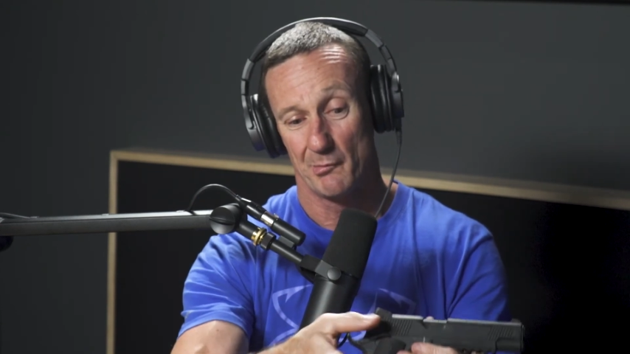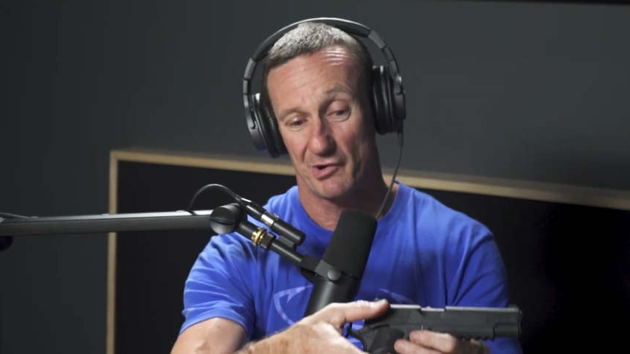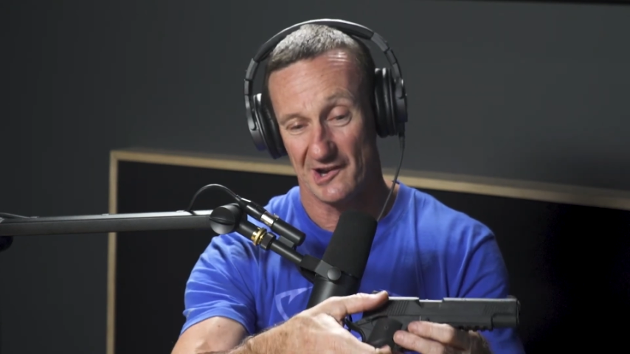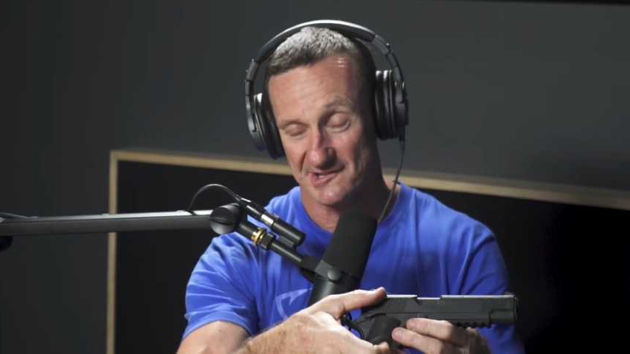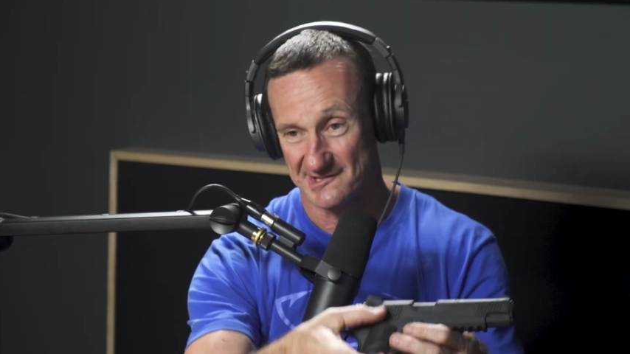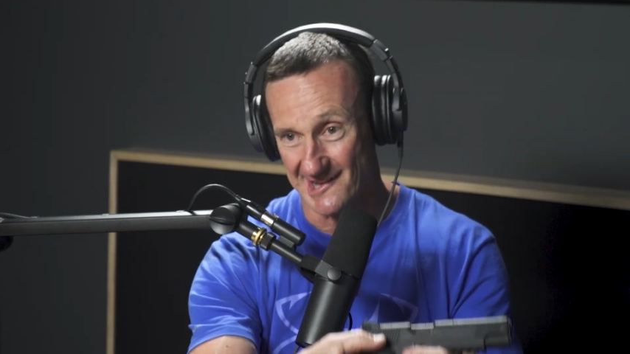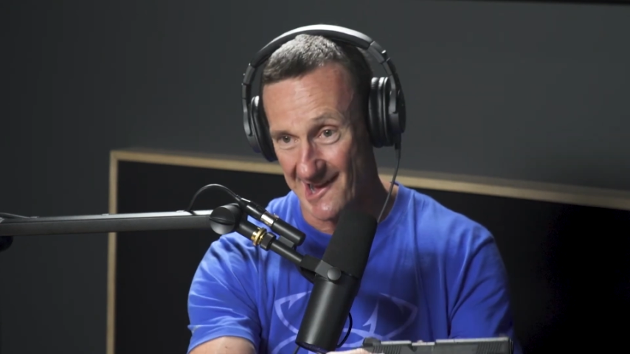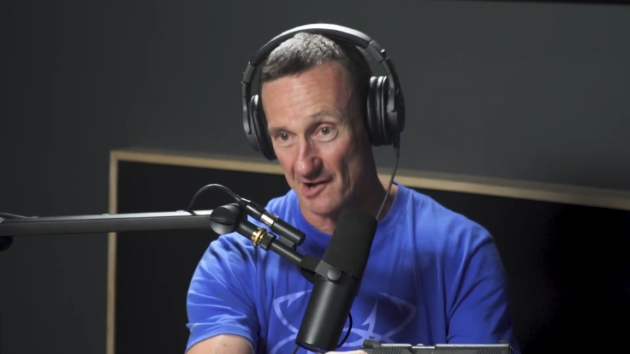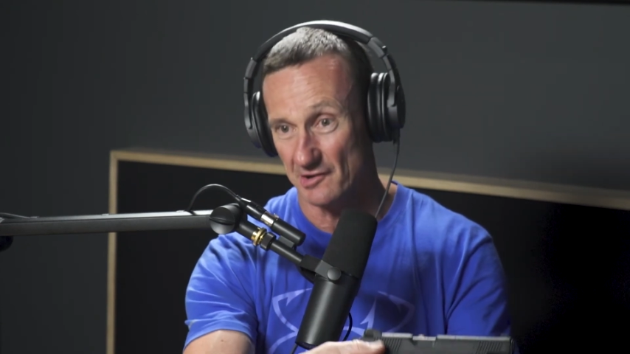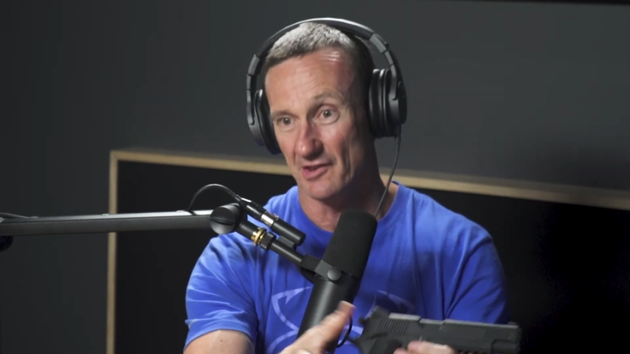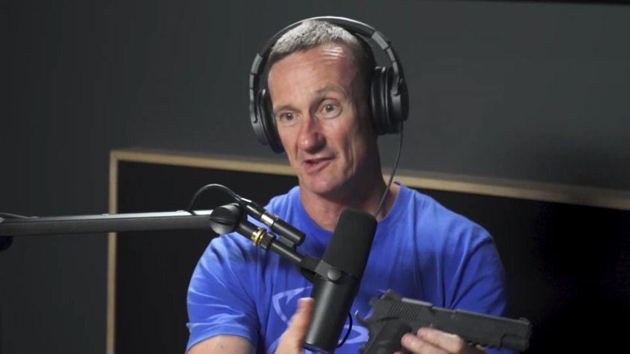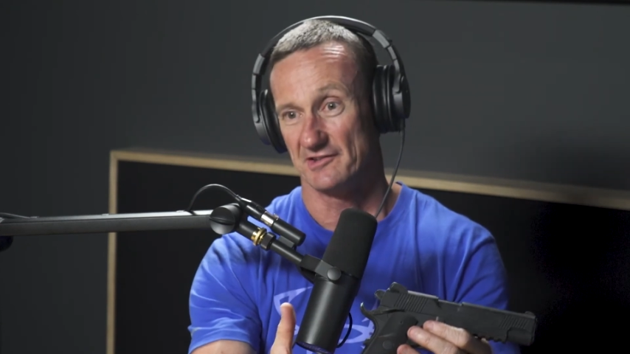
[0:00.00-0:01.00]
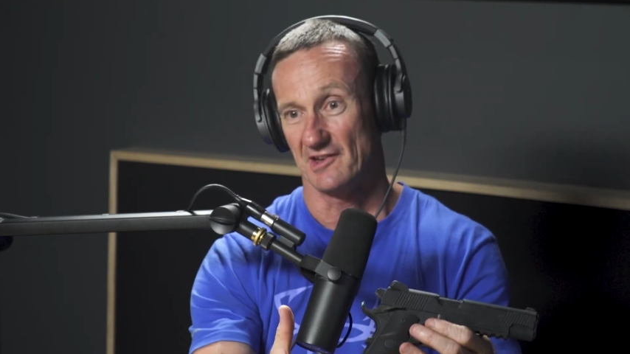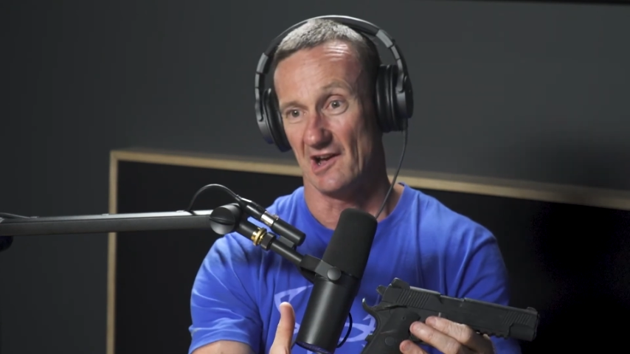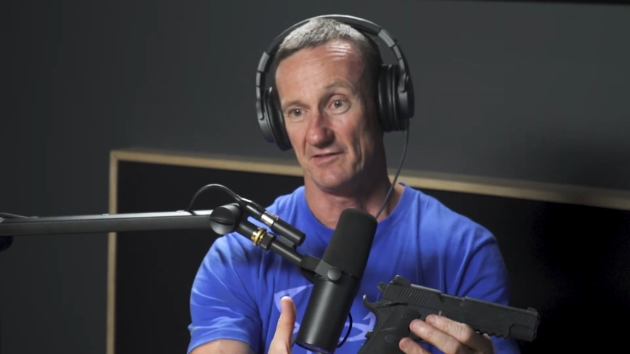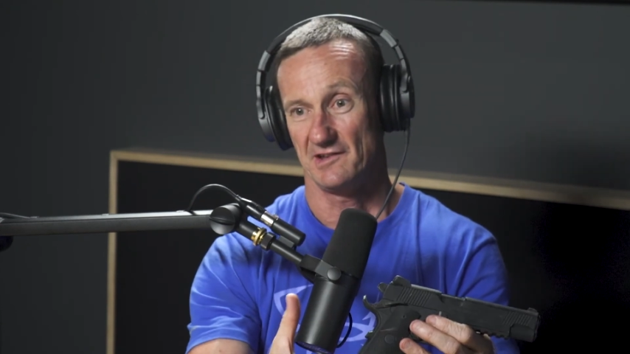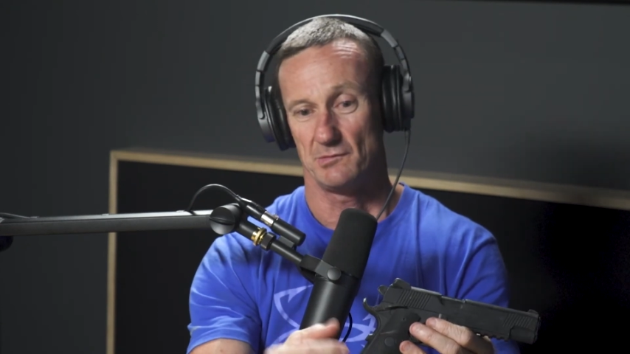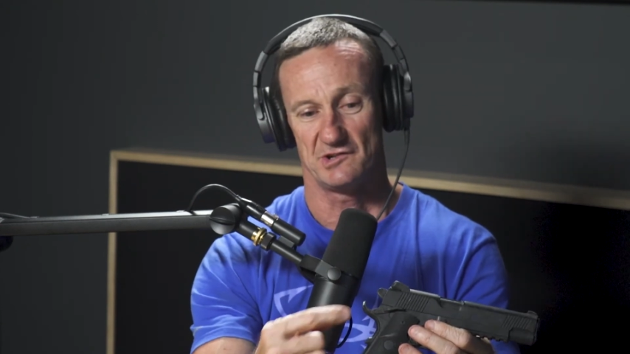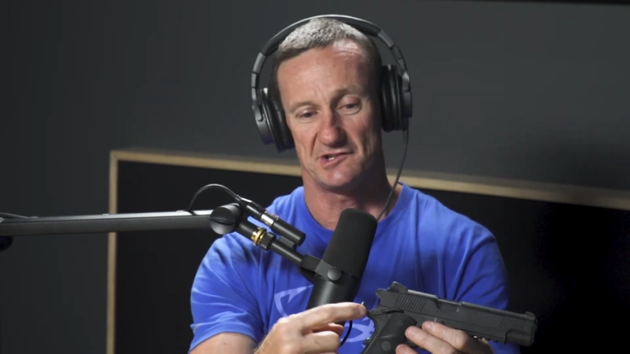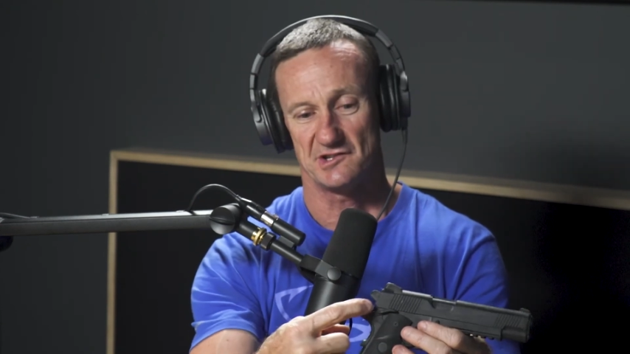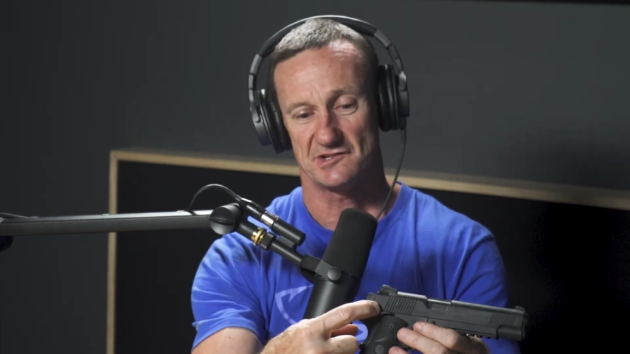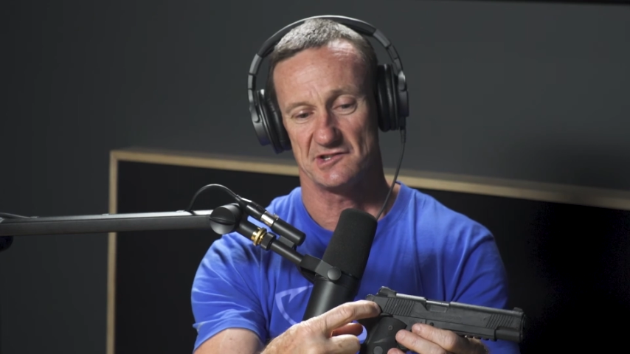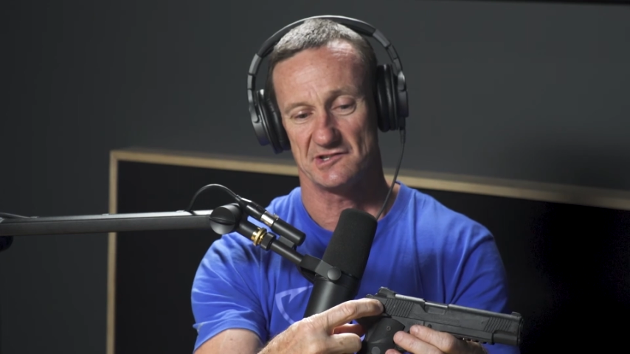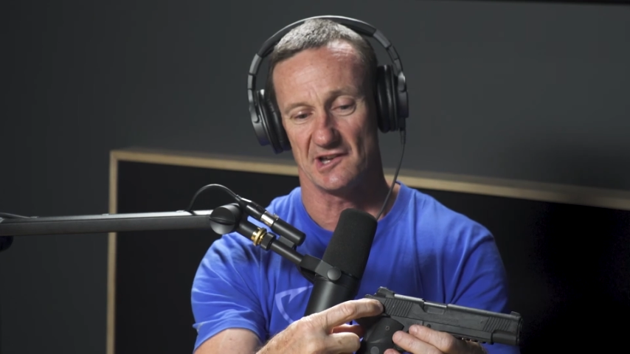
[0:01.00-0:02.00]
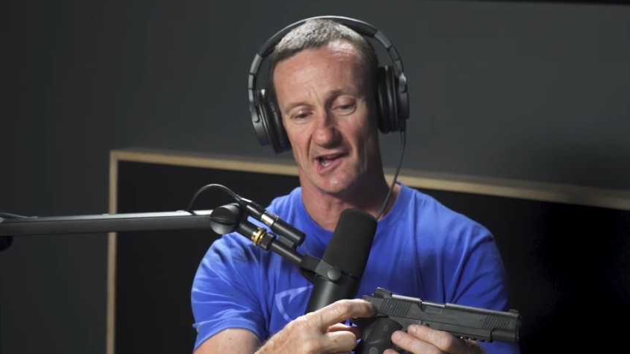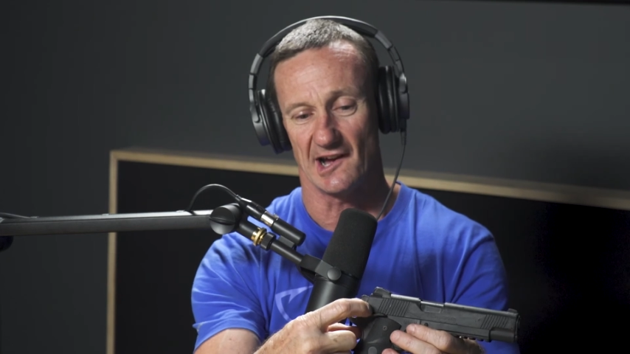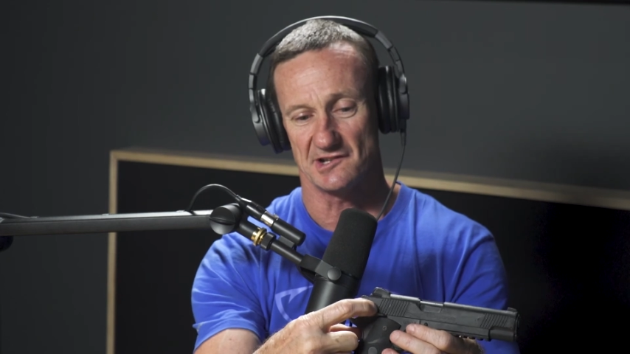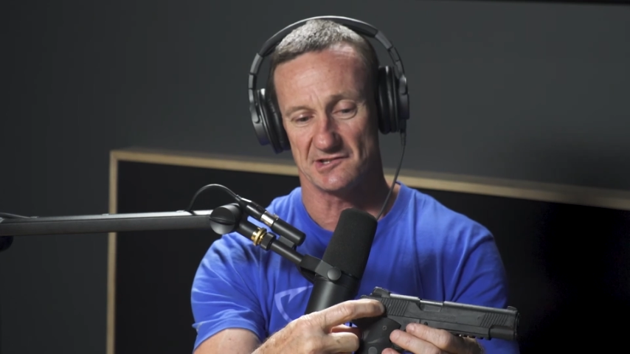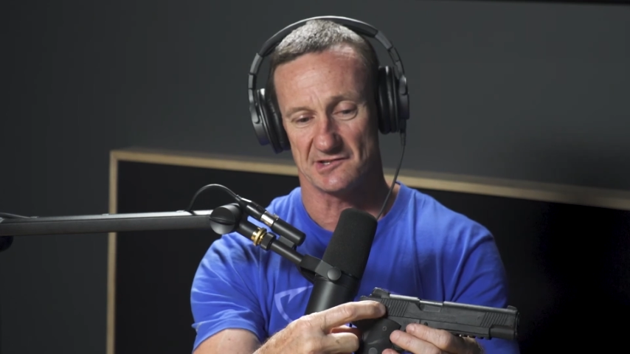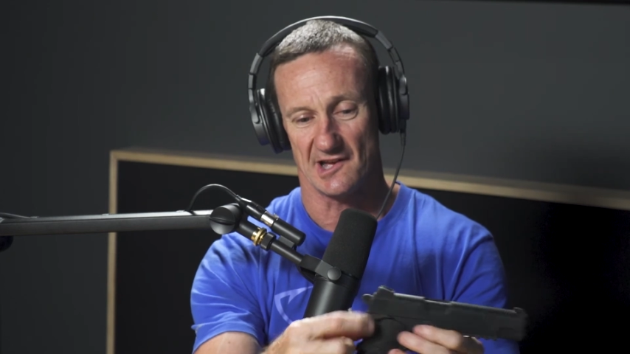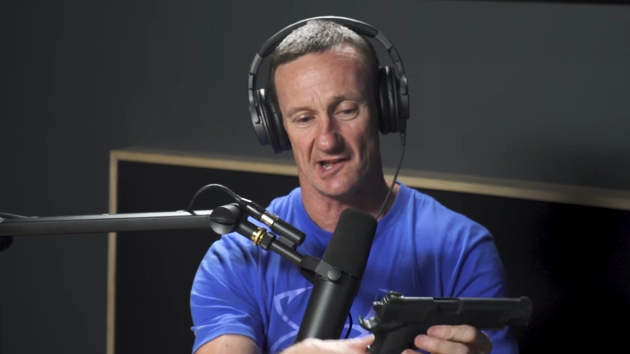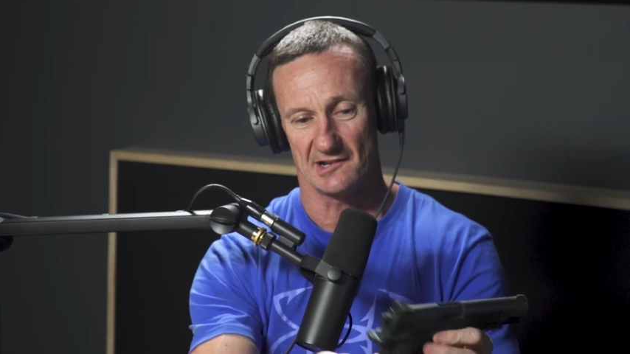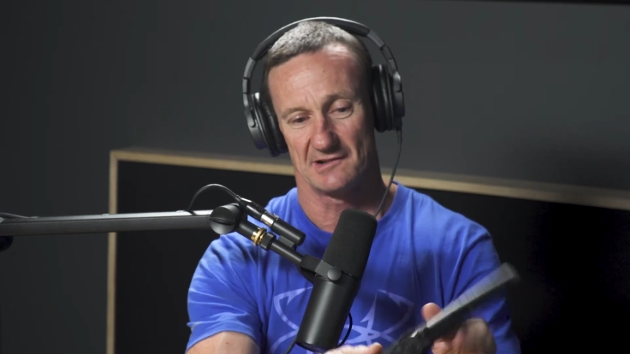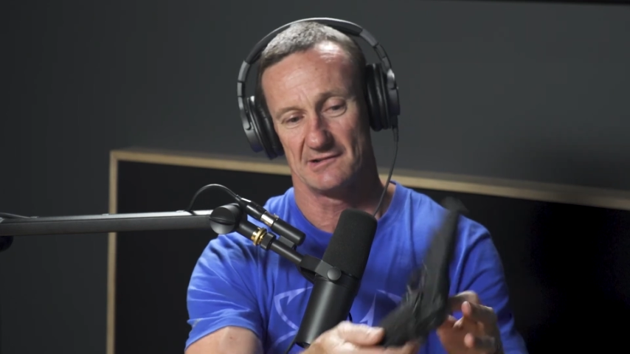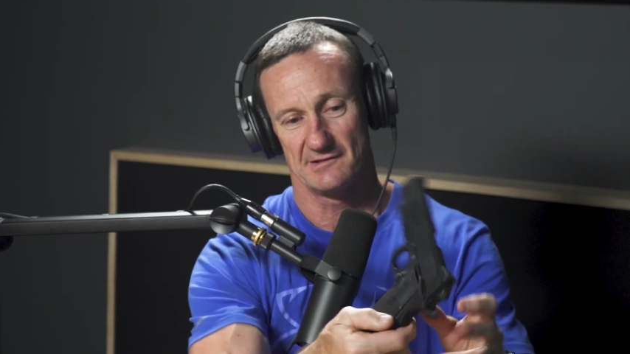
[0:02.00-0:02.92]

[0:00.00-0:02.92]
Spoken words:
press down on the safety, which just disengages that